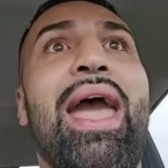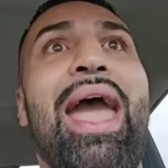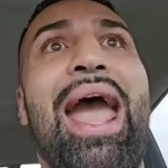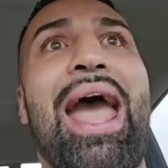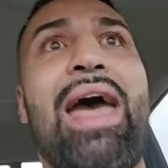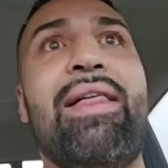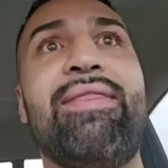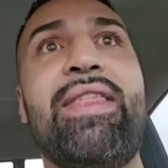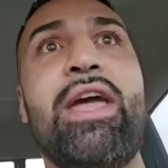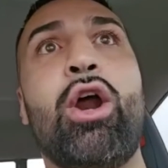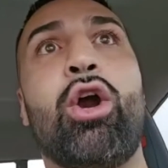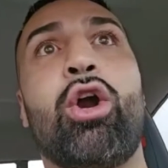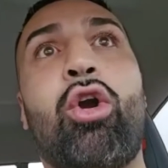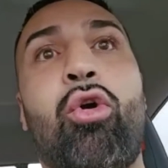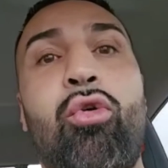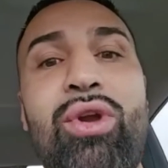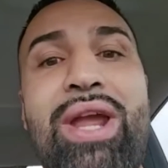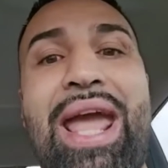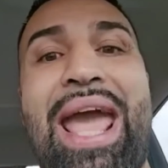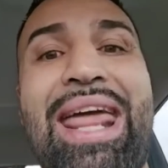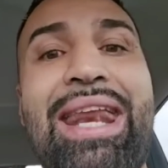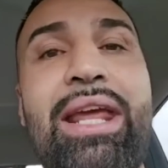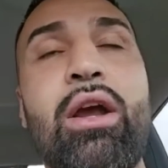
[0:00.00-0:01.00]
And they are
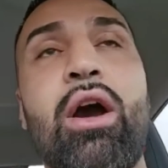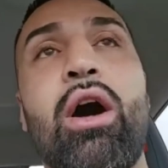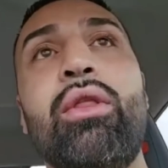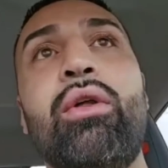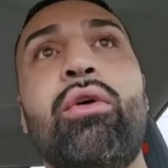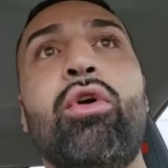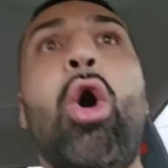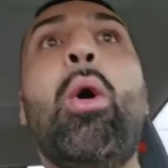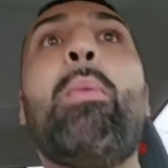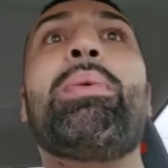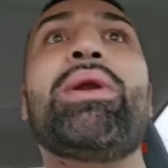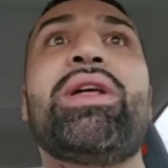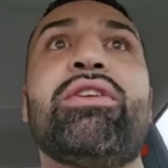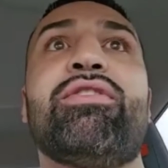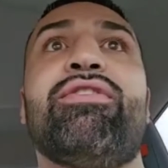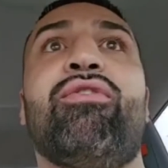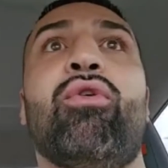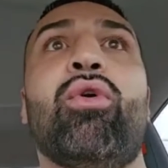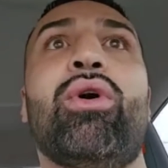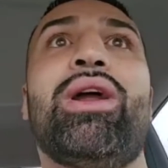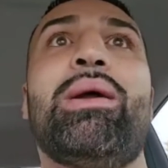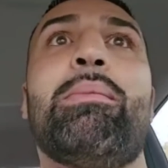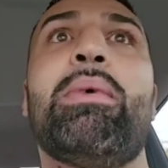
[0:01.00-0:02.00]
creating other openings
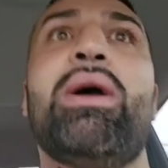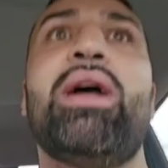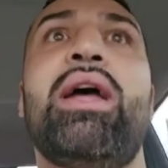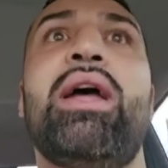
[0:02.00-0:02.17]
for him.